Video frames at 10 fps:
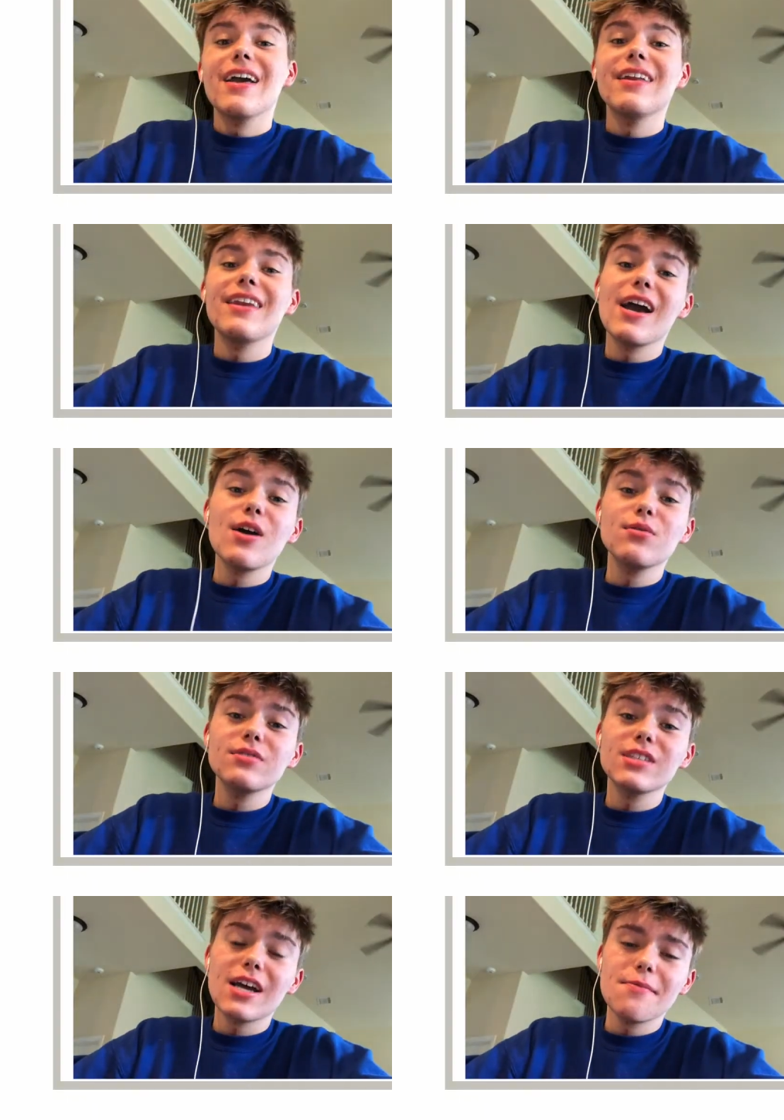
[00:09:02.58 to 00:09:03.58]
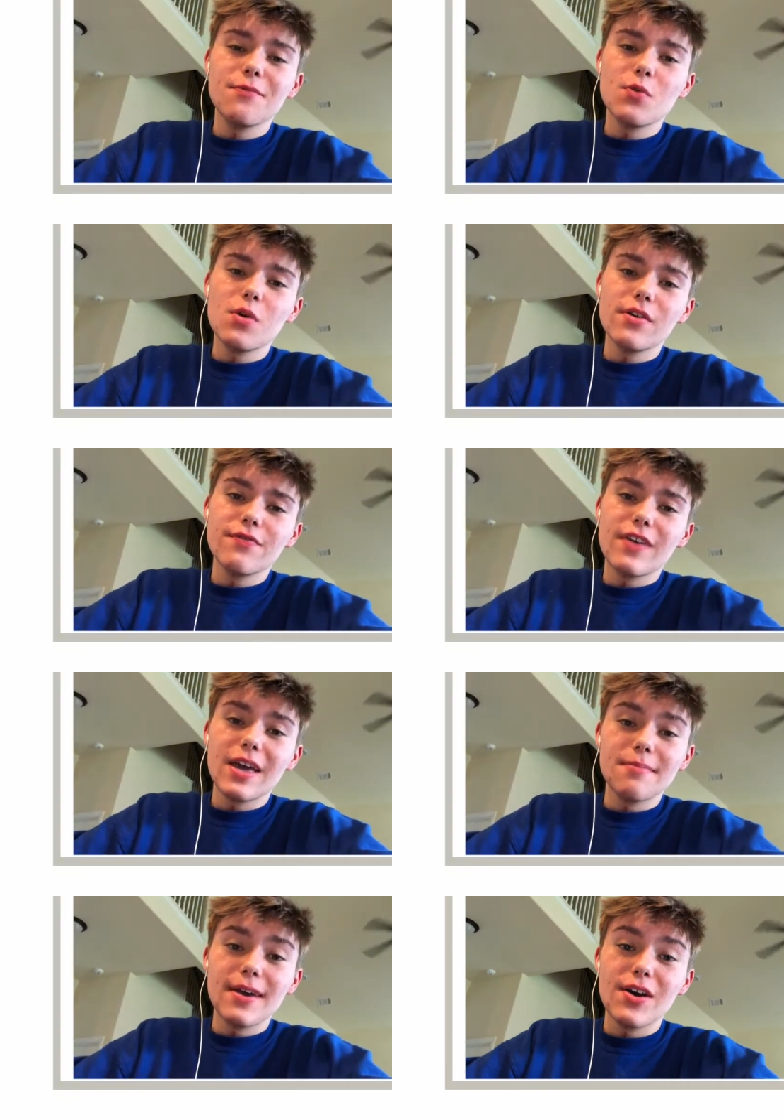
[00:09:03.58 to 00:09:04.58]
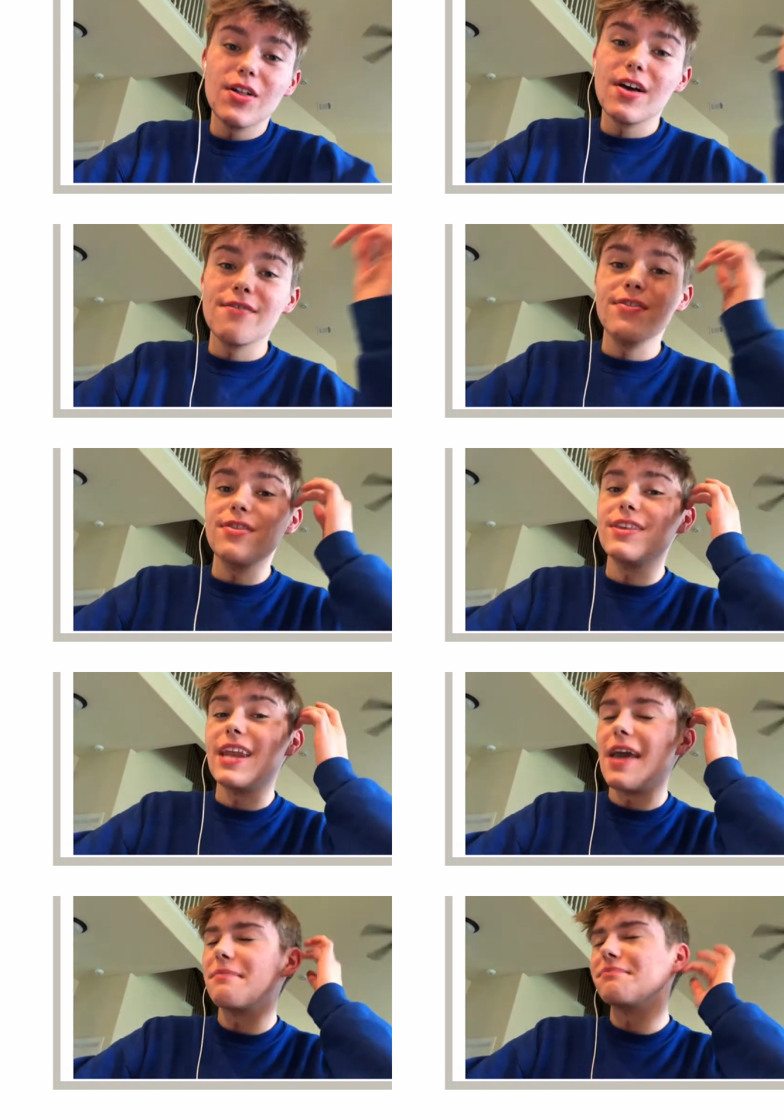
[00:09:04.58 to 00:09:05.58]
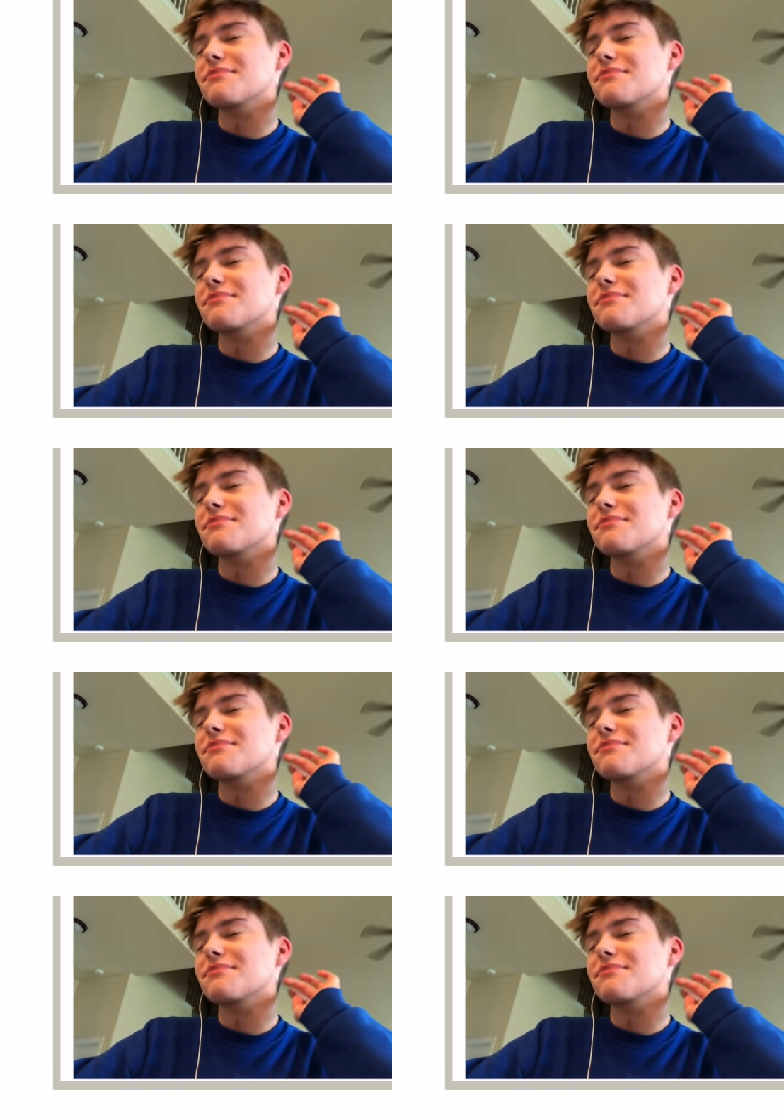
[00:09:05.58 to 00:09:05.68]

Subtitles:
And now, time for fan mail of the day.